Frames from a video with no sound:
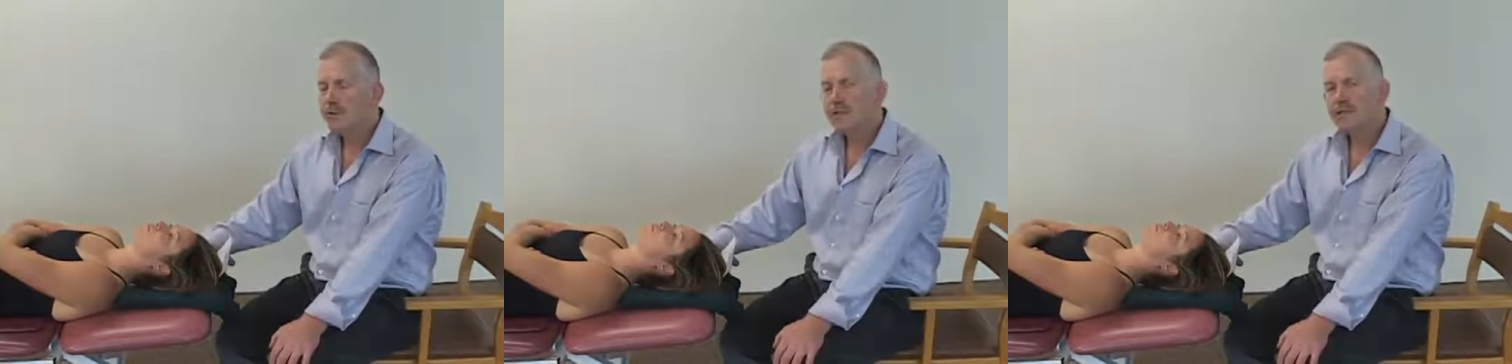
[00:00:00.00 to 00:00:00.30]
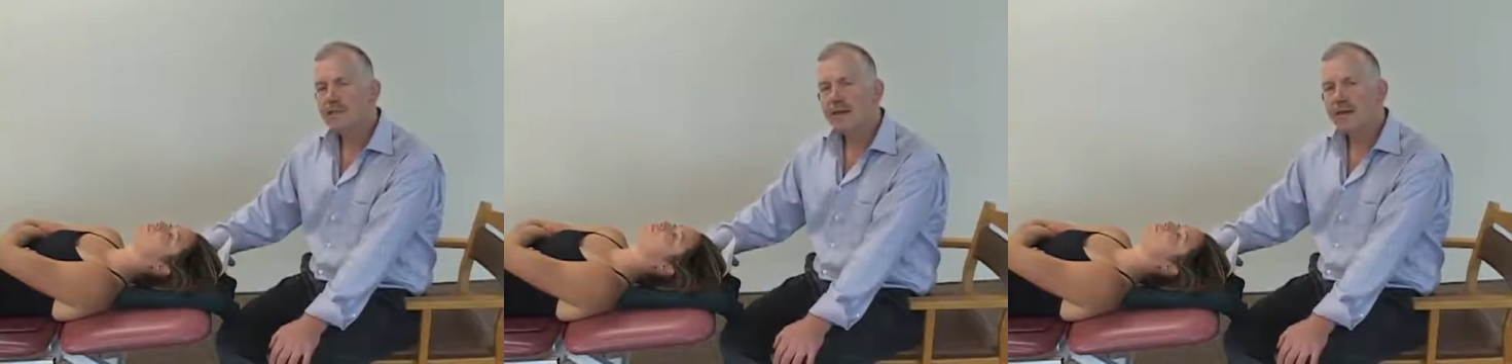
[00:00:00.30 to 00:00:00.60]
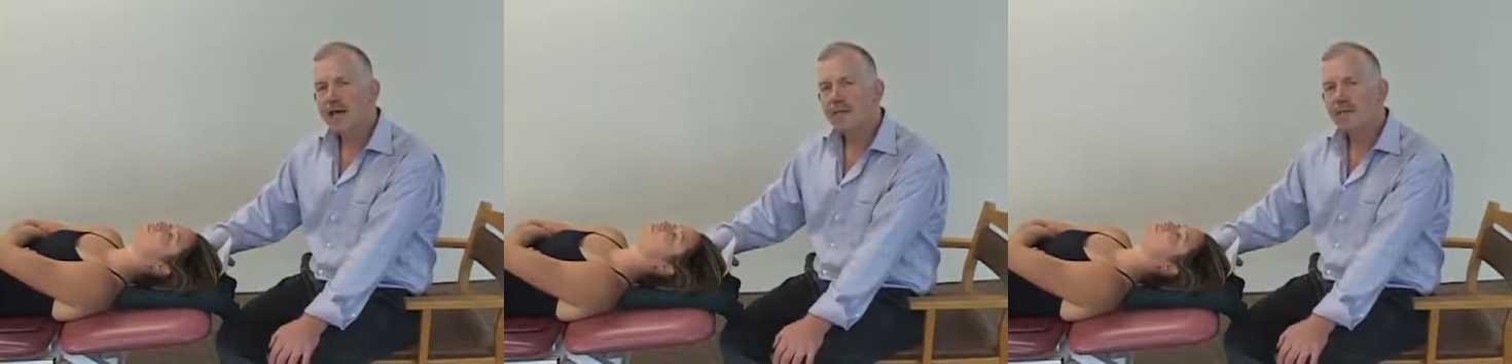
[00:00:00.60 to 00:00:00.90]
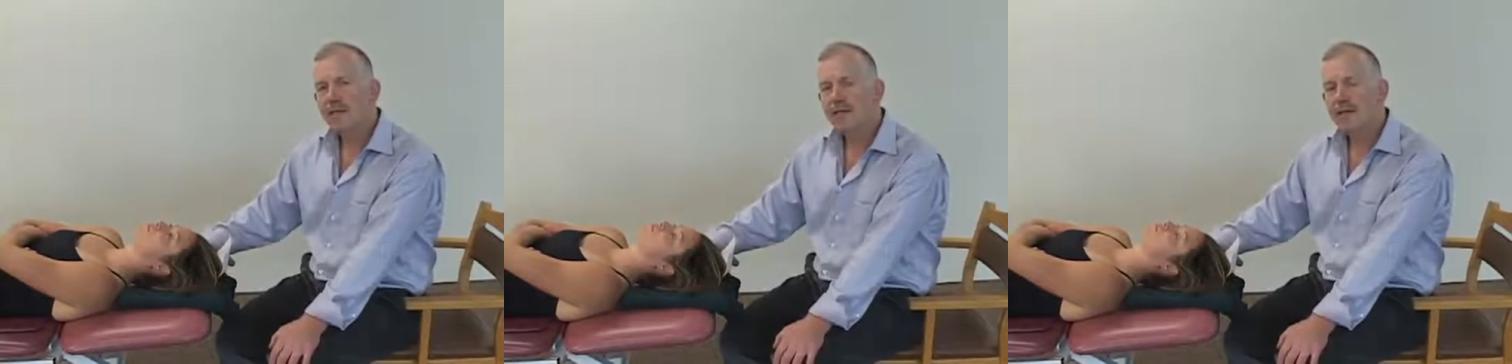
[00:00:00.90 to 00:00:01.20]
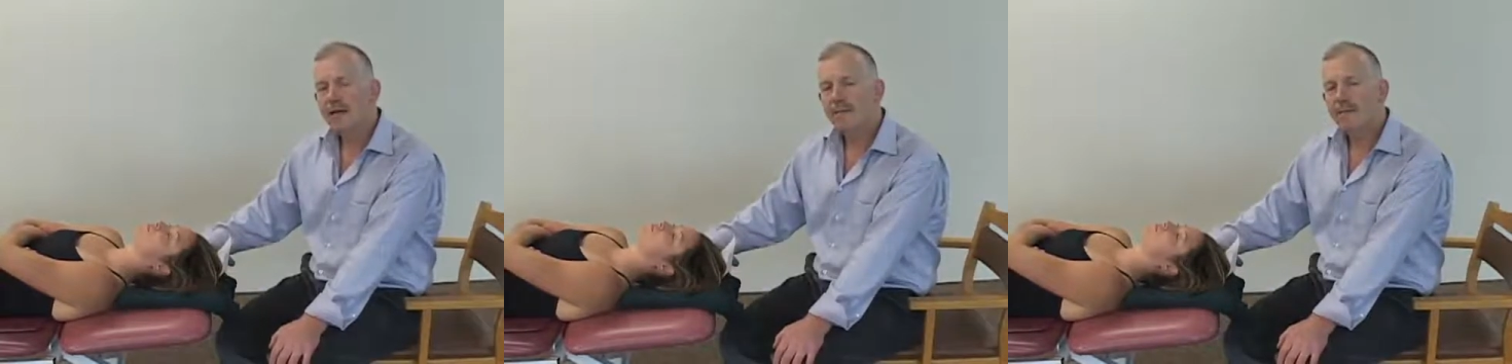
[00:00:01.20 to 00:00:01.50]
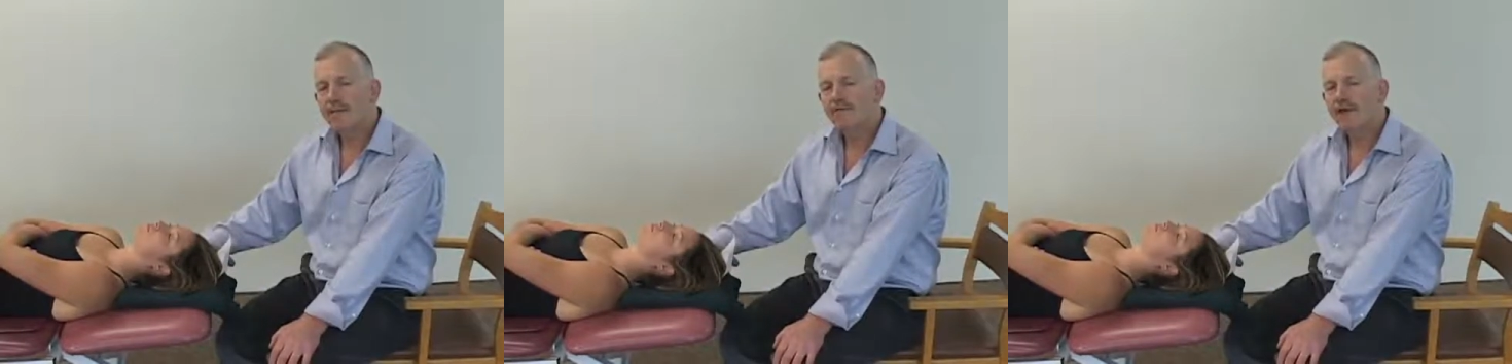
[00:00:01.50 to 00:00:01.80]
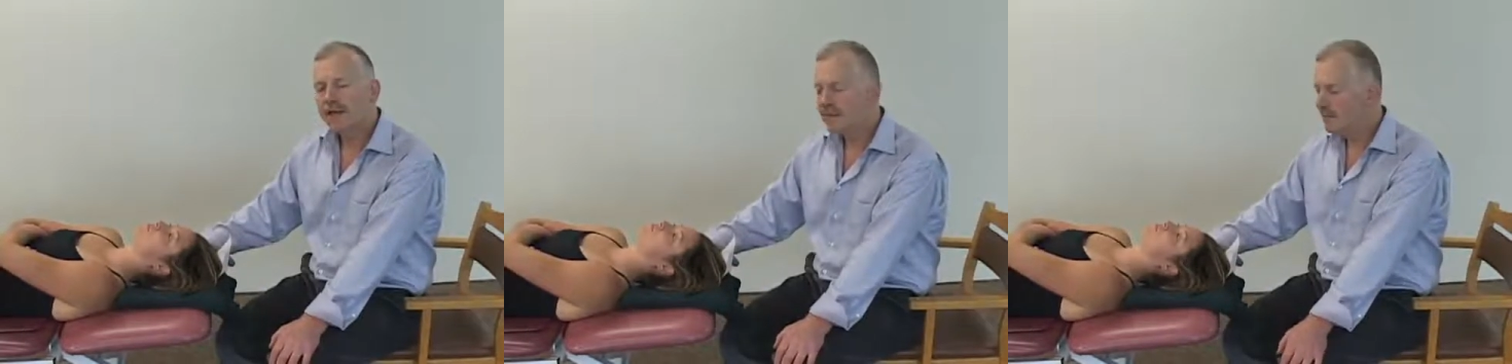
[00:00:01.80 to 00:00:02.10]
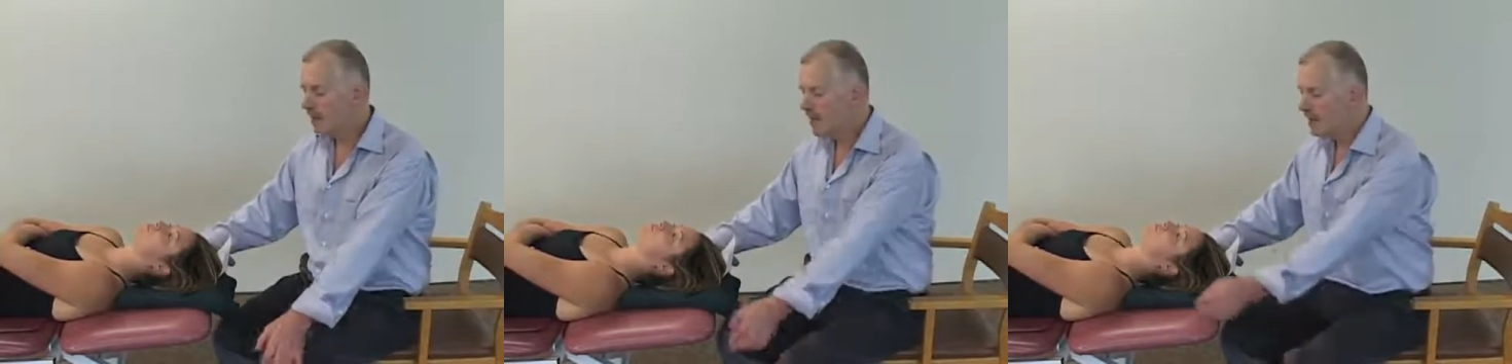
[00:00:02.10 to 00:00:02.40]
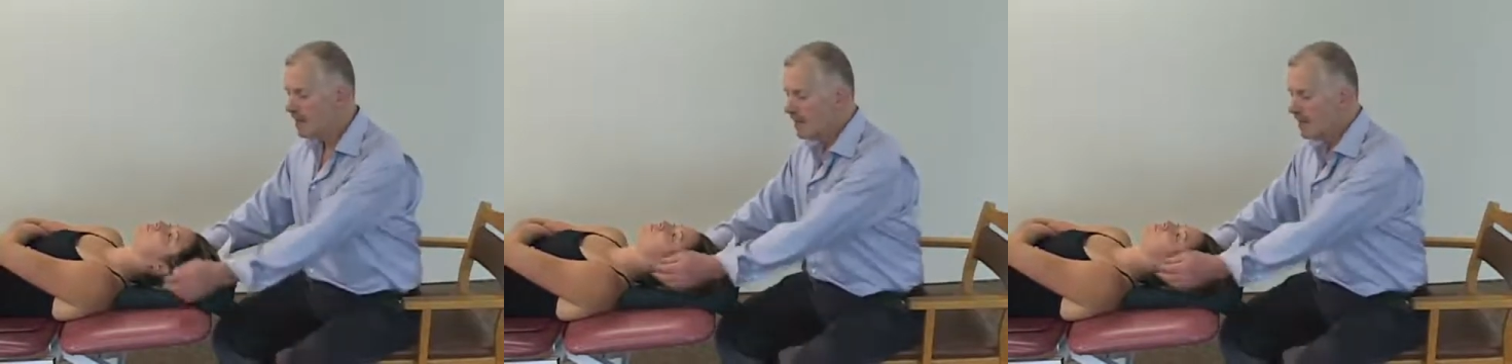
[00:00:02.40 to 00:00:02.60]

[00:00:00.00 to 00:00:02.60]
says that that can't be affected by